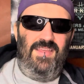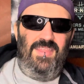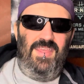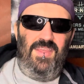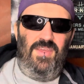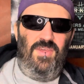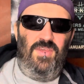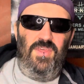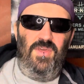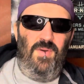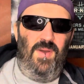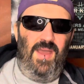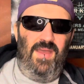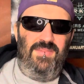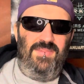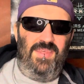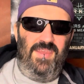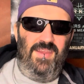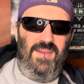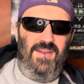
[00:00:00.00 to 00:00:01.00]
they could go
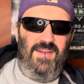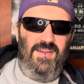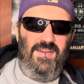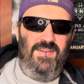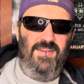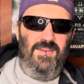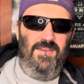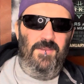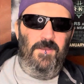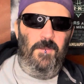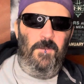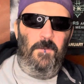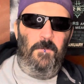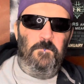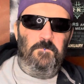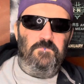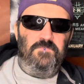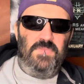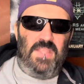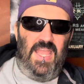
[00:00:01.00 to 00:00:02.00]
out there
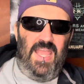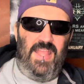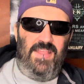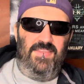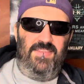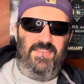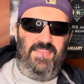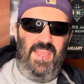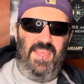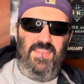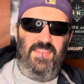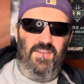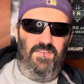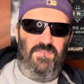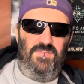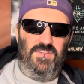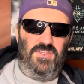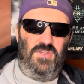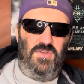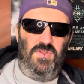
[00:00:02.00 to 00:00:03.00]
and stand there
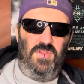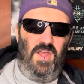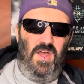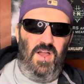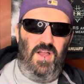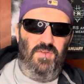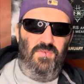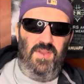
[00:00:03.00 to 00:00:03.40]
for too long,